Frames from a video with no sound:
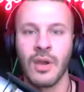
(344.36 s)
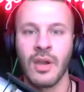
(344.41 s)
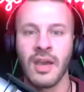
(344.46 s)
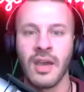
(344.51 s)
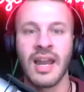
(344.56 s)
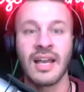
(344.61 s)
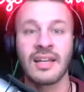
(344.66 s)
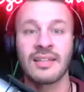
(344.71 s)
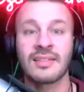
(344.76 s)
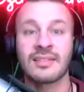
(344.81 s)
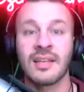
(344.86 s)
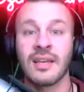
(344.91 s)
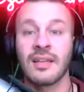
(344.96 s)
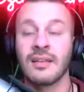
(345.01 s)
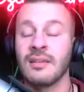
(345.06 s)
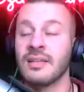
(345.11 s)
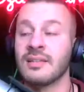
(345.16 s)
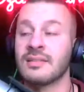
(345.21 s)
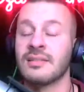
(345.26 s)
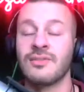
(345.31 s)
And I said,
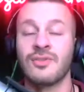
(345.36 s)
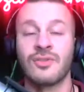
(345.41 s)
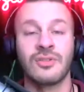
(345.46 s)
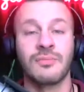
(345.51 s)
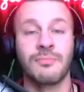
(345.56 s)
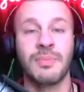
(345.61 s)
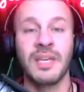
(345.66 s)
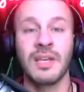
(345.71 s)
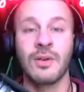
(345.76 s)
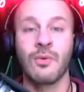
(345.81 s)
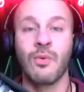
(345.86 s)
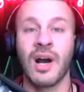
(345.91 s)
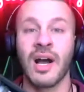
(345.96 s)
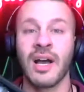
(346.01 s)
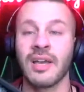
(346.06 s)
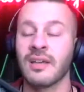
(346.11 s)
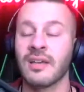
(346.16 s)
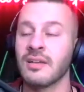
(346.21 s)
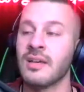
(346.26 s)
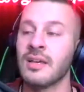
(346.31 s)
Listen, just be
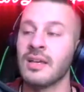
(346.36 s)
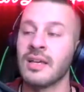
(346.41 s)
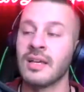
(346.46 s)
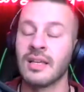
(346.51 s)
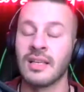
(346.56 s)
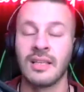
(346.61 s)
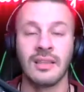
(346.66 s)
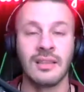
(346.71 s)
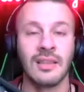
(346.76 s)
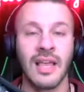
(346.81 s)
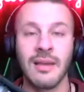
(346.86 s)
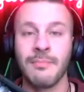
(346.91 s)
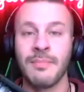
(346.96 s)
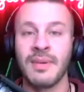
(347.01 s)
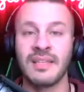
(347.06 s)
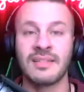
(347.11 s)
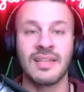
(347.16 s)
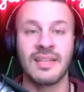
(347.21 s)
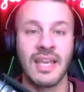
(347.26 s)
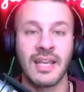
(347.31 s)
quiet. Let
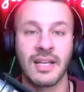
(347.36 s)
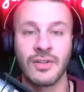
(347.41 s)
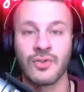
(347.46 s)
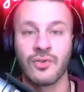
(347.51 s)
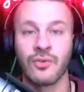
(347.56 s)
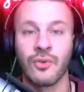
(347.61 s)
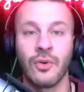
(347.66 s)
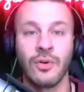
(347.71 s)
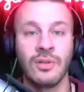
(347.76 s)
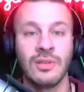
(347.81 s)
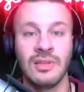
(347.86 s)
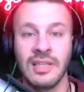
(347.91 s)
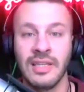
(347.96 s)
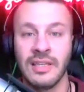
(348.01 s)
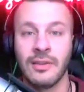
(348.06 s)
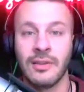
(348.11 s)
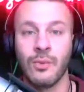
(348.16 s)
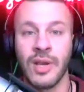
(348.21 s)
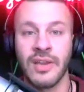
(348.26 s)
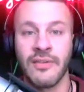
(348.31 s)
me take control and lead
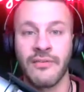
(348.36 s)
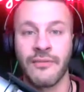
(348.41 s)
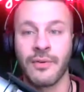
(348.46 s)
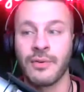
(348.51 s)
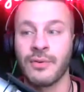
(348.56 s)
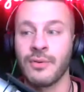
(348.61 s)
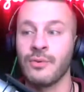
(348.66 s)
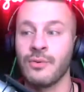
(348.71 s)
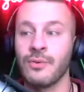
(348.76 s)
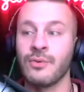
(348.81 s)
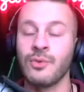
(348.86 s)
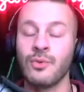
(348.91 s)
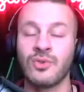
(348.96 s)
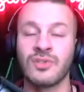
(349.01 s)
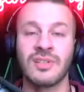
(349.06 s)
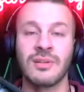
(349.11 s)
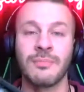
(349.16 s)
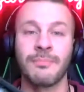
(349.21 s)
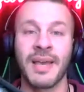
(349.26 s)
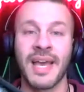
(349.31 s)
the way for you. You
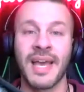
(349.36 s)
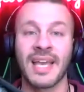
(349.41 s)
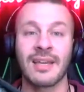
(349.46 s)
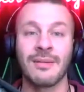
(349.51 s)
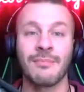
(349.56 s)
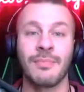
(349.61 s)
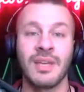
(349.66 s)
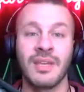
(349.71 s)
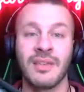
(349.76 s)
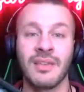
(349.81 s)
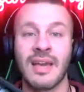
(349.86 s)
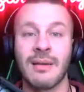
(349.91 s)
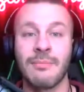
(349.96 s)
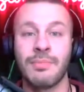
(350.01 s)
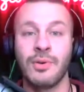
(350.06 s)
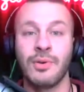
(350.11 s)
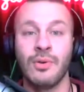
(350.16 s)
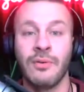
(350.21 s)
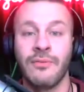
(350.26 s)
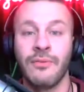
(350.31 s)
sit back and be that
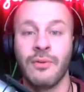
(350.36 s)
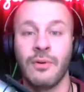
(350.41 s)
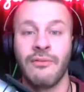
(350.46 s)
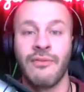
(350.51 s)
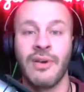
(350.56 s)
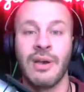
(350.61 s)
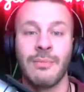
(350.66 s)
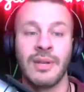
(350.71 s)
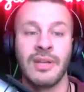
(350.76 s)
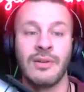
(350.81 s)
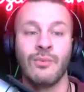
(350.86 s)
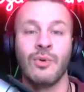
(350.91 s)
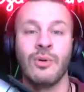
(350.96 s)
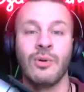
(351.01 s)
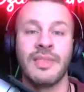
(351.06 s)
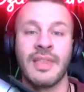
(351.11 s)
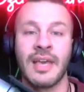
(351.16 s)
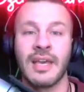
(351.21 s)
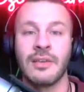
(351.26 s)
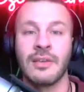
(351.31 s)
beautiful feminine
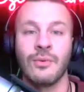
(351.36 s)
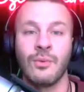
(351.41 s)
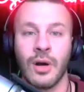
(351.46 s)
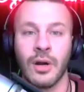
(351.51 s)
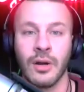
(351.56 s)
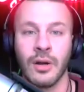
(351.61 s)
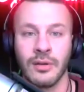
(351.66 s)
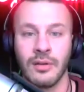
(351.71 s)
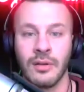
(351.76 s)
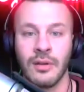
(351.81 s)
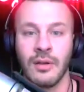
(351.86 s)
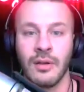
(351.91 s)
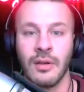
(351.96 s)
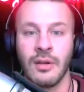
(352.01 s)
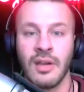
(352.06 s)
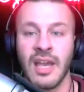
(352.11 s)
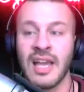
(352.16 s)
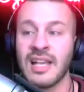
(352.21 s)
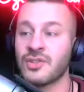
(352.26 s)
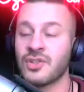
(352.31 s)
woman that you are.
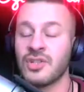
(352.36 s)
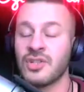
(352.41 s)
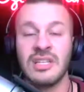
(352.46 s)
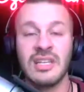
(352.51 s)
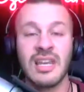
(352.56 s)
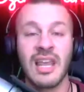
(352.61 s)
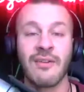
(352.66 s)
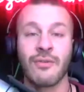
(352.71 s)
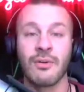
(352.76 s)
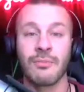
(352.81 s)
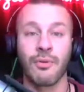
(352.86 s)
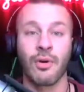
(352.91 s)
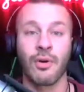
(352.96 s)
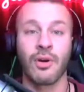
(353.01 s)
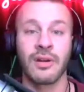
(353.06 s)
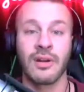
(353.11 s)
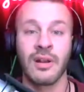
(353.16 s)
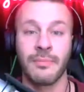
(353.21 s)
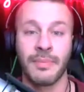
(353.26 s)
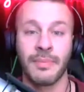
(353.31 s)
And she never brought
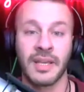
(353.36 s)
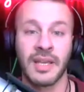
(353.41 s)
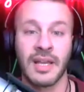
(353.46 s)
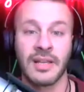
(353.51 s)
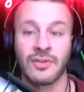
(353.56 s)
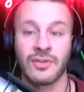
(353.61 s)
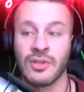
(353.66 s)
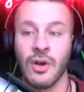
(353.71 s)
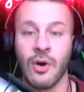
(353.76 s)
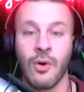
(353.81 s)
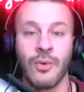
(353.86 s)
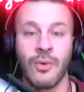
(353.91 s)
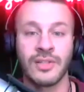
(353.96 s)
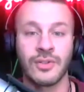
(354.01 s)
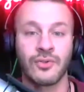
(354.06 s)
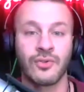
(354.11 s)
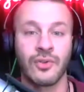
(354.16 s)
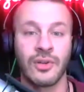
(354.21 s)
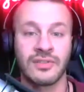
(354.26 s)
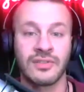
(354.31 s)
it up again. She always
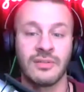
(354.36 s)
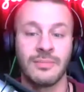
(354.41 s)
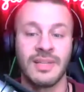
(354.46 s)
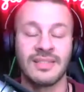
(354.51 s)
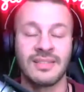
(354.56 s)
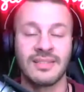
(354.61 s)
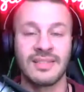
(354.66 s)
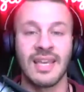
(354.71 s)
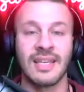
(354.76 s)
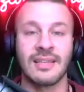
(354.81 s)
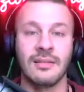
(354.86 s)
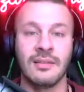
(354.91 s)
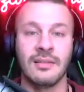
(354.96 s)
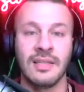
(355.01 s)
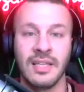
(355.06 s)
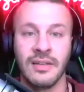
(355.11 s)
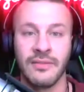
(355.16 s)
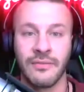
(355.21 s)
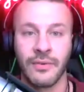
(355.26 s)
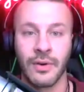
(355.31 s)
trusted me to take the
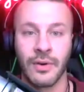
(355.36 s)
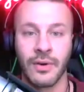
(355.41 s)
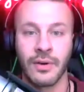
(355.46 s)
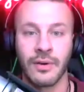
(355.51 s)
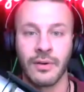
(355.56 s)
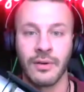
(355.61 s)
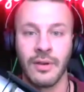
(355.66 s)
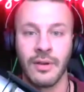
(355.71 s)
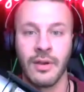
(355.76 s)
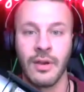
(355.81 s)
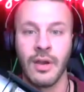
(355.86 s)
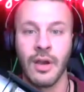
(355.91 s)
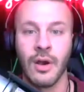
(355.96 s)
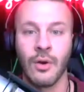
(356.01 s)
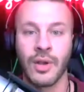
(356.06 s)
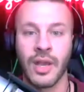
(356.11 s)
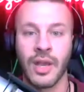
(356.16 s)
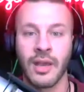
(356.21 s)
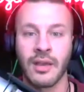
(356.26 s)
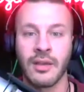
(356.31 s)
lead for her.
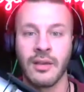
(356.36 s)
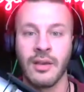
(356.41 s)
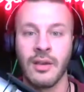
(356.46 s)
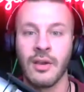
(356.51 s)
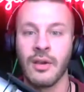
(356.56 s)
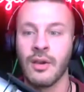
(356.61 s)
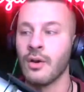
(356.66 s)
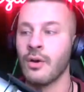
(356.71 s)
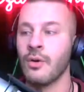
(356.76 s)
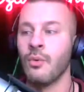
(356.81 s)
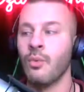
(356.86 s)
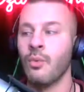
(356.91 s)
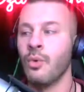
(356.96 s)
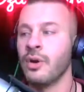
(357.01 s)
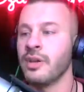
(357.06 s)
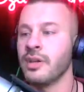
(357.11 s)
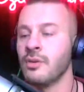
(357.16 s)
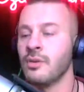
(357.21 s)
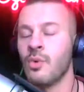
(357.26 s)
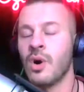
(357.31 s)
Okay. What
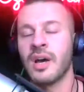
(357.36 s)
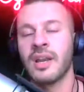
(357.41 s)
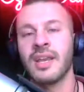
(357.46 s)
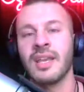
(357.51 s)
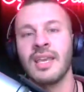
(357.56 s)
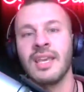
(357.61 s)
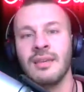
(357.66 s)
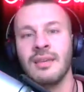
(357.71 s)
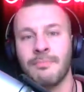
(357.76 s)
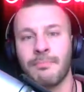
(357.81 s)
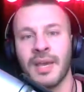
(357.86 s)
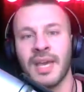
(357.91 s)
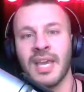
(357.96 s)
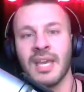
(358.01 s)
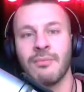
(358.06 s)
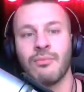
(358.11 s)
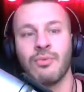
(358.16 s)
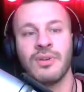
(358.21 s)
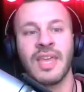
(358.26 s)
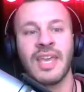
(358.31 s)
do you want to eat,
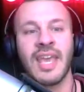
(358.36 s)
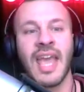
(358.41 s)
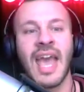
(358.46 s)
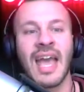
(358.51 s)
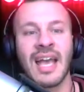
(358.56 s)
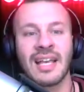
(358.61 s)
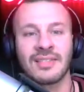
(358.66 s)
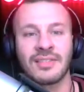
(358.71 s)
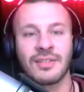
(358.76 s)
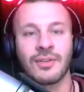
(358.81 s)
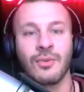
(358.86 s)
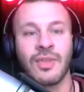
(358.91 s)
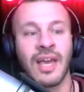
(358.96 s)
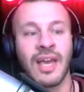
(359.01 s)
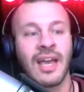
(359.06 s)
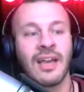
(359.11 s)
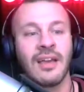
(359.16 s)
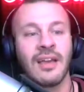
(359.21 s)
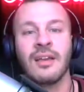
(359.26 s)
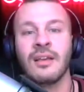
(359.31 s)
babe? When they ask you
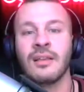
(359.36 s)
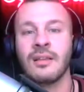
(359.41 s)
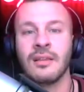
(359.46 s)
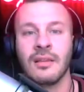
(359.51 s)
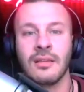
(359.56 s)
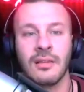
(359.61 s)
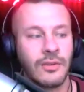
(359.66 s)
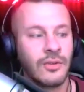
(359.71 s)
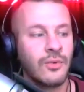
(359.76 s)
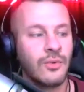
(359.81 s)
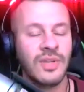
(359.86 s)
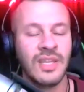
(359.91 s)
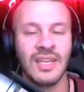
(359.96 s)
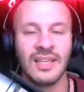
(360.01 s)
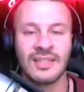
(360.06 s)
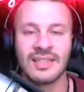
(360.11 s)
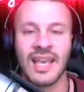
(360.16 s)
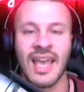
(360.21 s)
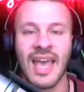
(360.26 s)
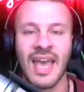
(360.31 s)
that, you need
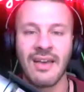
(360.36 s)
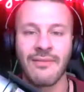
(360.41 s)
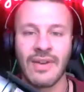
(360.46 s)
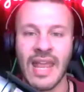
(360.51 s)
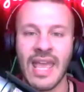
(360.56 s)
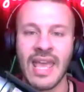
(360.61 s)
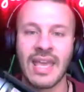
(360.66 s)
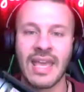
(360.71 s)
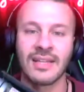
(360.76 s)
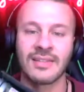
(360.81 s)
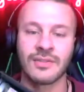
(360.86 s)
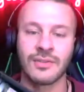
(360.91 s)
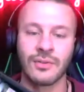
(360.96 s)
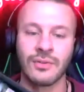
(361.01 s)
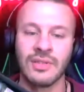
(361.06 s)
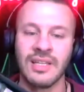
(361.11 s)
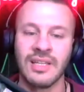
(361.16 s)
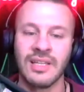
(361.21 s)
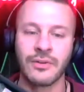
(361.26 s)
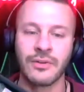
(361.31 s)
to have an answer
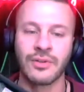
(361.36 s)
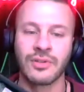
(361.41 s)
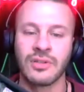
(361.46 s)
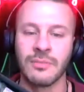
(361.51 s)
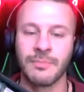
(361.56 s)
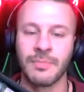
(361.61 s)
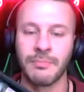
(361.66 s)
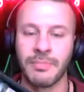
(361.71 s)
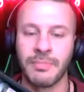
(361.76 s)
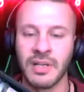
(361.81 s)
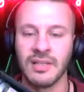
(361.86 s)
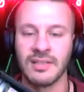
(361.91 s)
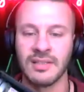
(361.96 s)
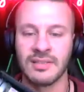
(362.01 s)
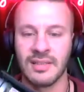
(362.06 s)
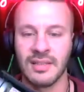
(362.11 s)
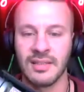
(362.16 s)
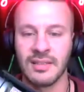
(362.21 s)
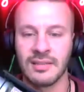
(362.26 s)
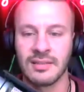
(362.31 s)
leadership
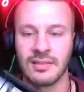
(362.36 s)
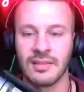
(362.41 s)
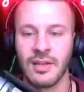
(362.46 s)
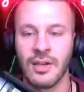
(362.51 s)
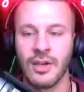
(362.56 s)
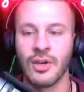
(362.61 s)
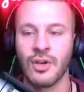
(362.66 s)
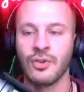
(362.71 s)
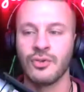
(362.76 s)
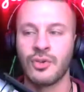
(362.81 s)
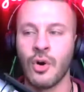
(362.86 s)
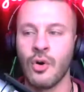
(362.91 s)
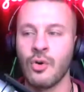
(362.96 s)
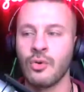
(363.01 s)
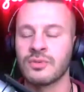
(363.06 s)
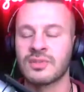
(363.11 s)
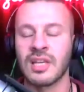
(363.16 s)
abilities. Don't